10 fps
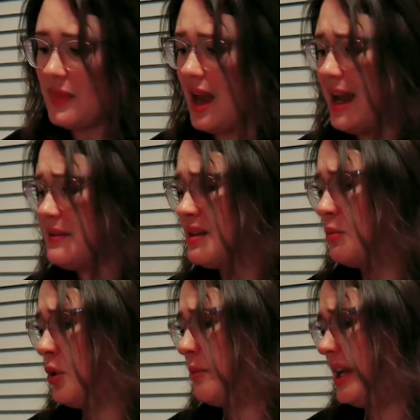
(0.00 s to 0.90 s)
I have some
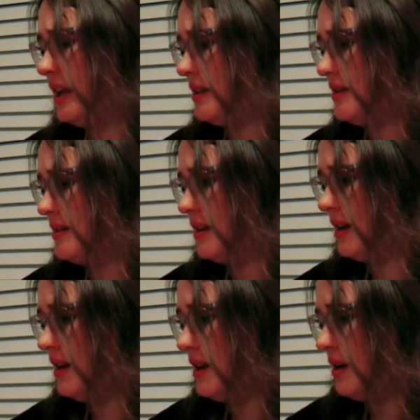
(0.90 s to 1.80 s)
more beans
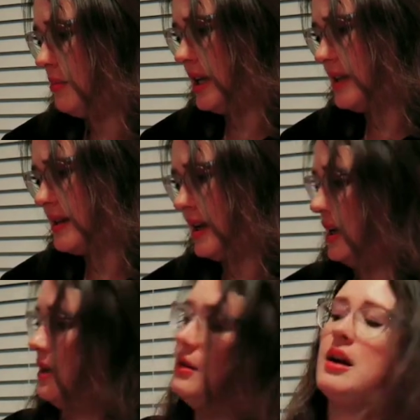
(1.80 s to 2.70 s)
because I
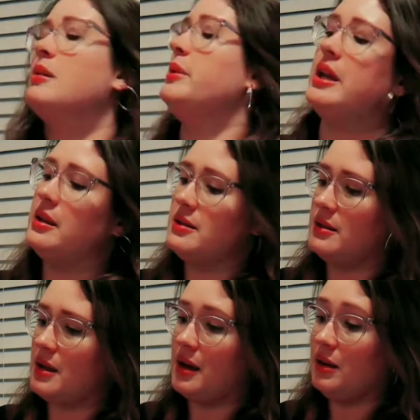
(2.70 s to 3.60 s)
eat a lot of
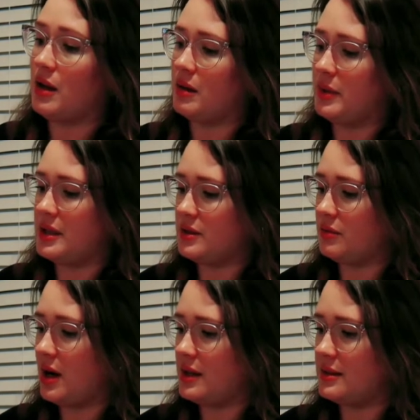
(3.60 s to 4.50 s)
beans. I eat a lot of beans and
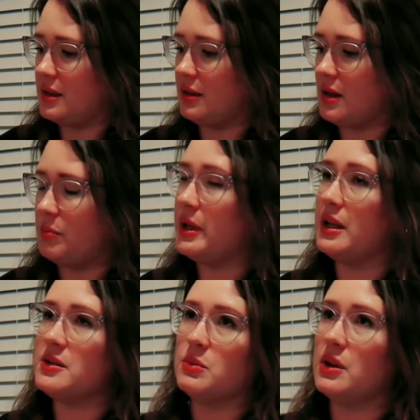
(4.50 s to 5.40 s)
rice. I eat a lot of
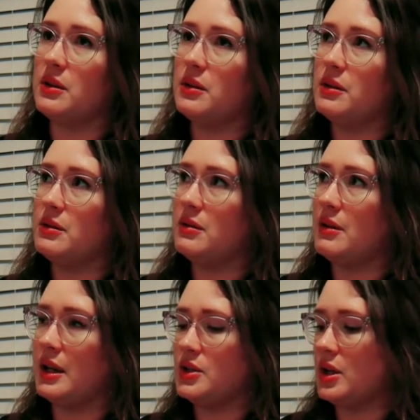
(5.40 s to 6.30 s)
beans with
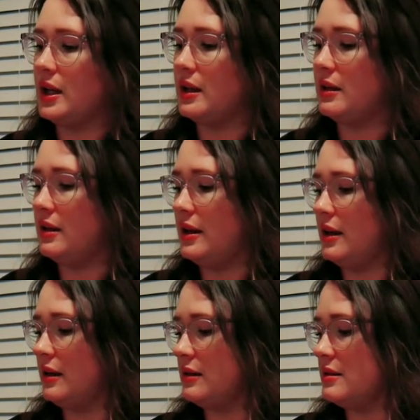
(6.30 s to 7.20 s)
like chicken
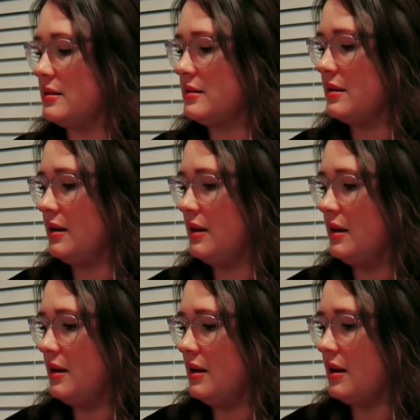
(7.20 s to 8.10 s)
and
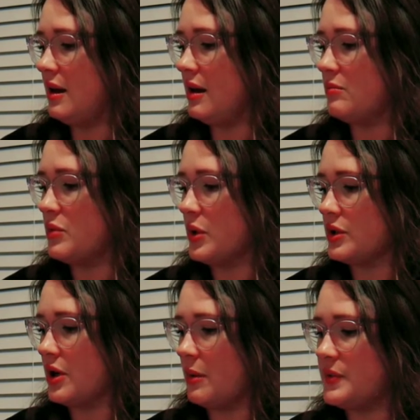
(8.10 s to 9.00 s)
um, pork
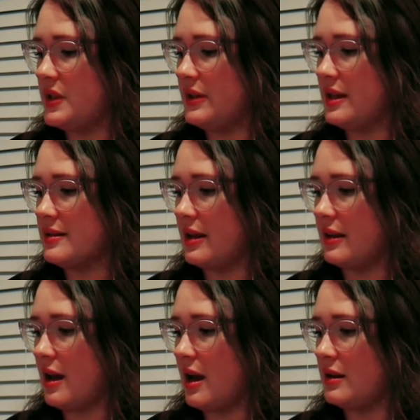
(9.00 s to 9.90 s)
chops and things like
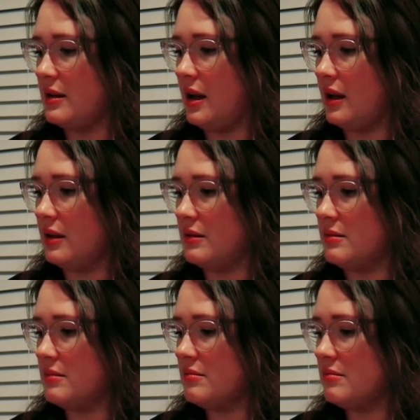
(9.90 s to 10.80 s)
that
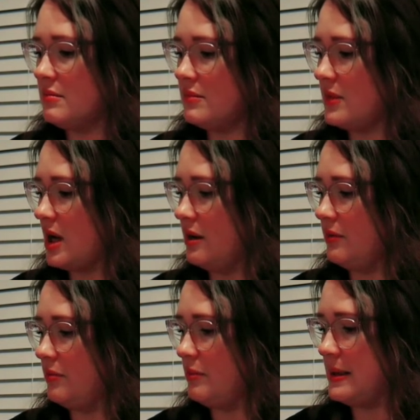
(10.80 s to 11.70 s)
and kind
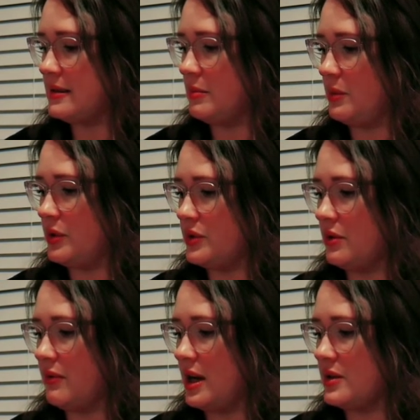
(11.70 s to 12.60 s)
of mix them in with stir
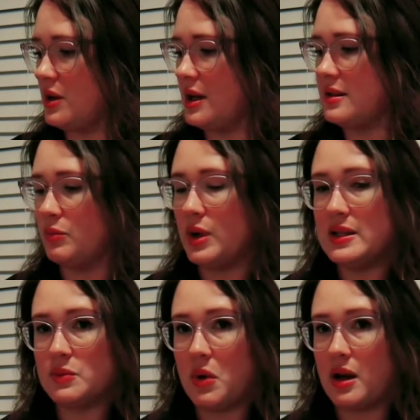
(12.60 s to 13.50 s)
fry. So I got some
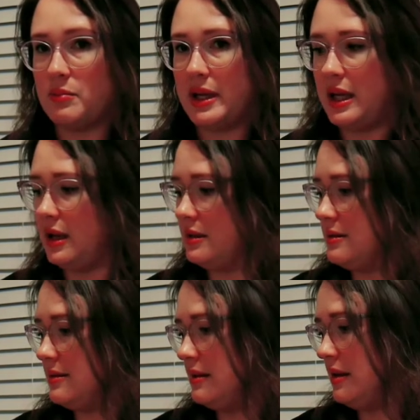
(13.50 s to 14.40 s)
red swan
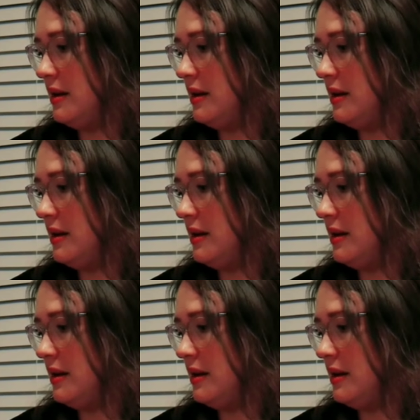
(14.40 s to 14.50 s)
beans.